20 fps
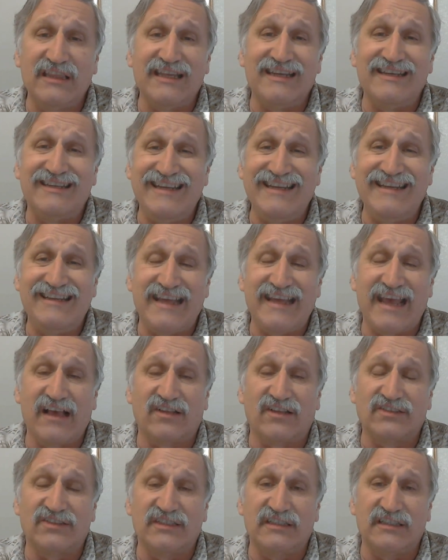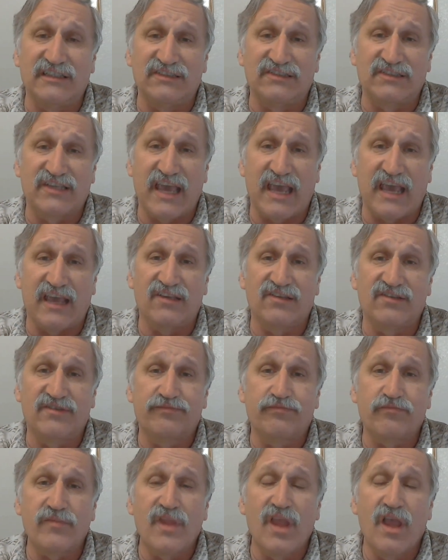the details in this
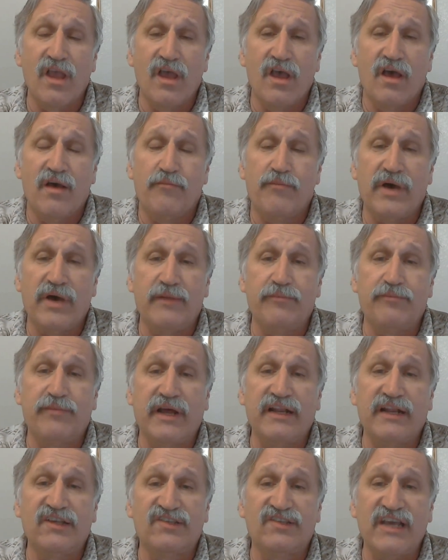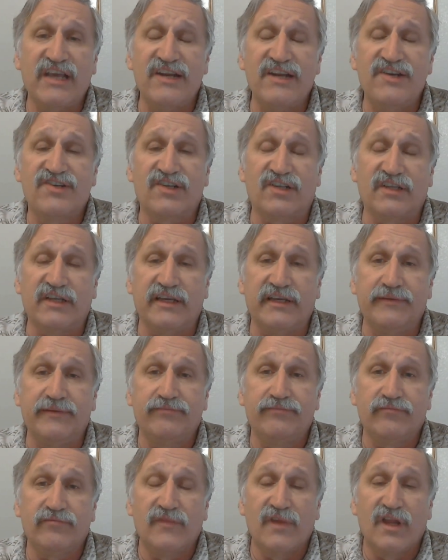case. But essentially,
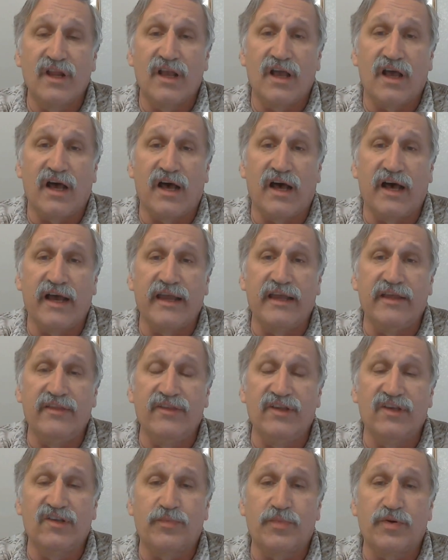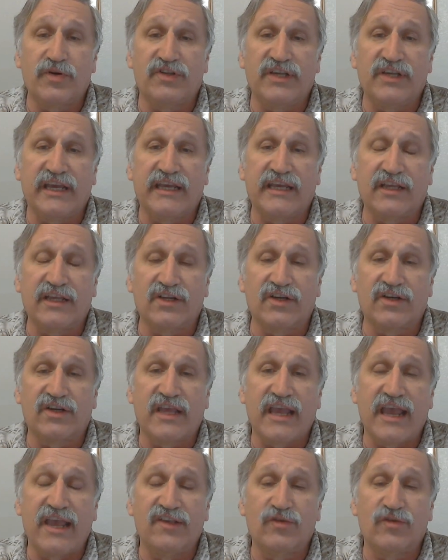in this particular
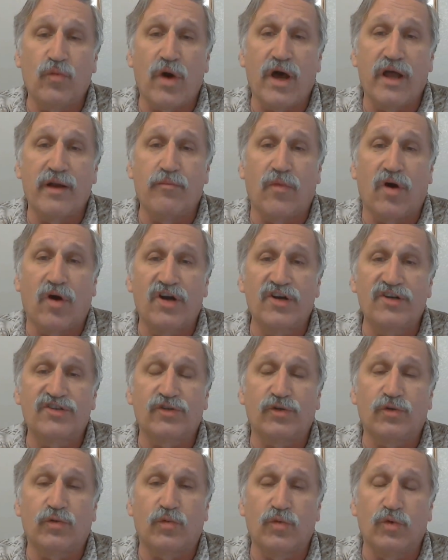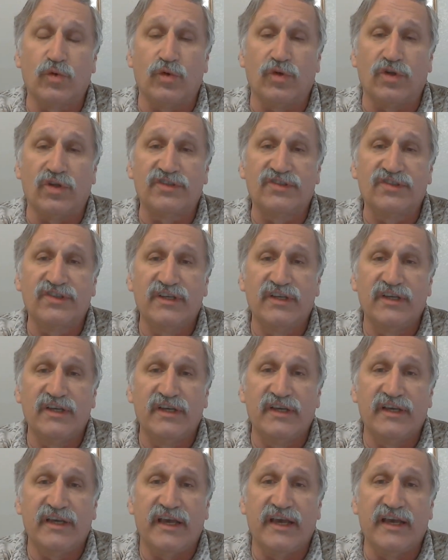case, what Marshall rules
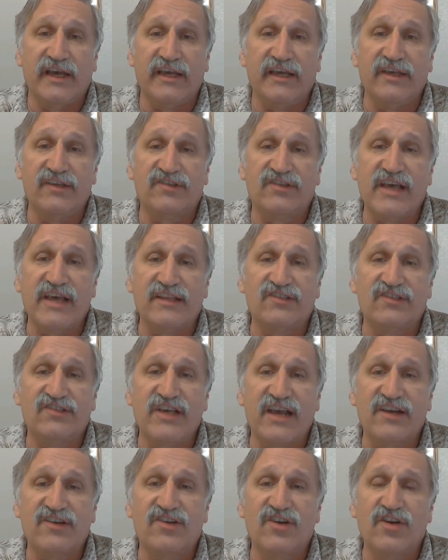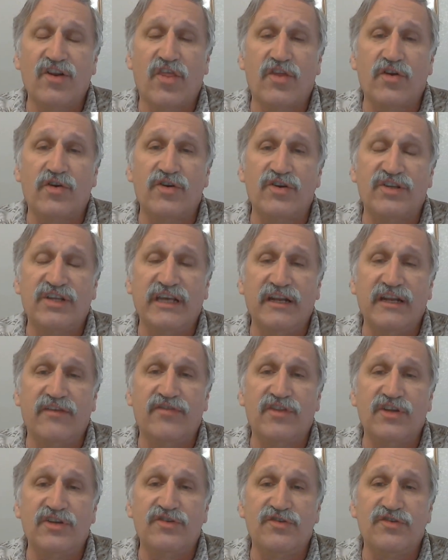is that Section 13
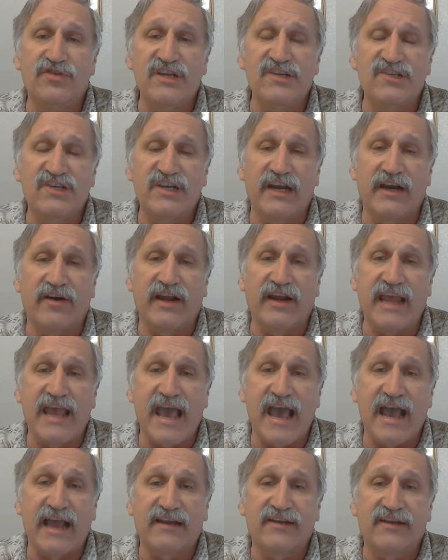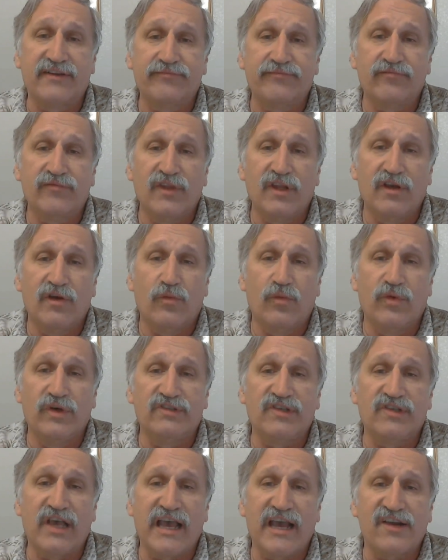of the Judiciary Act
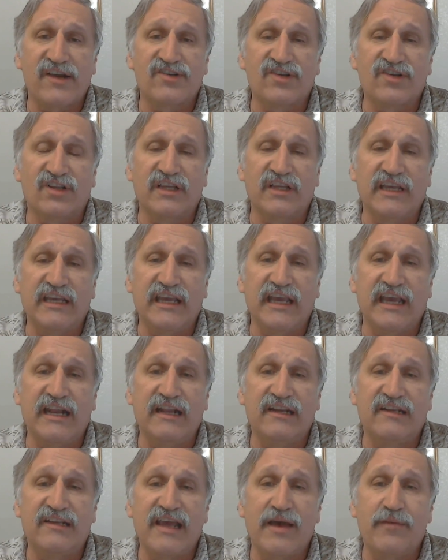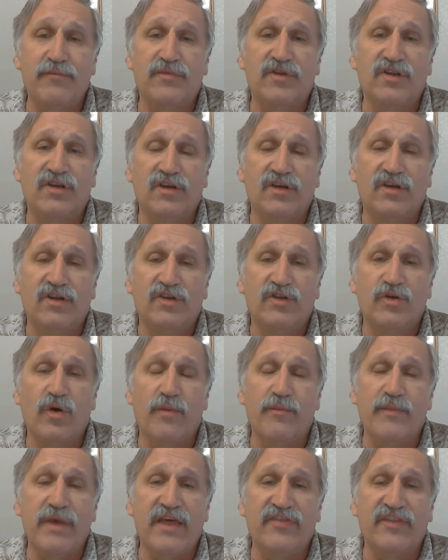was actually an attempt to
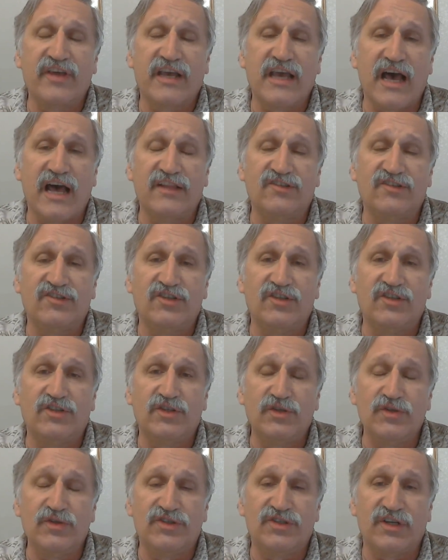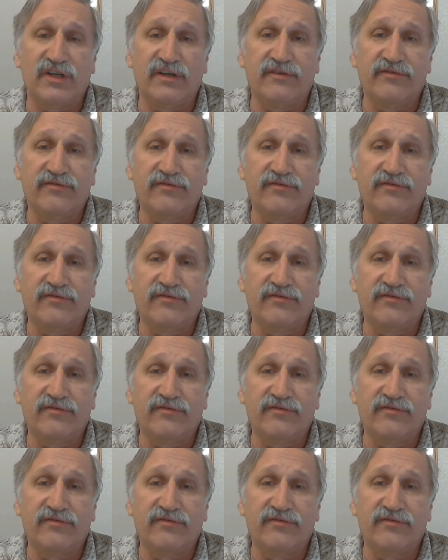amend the Constitution,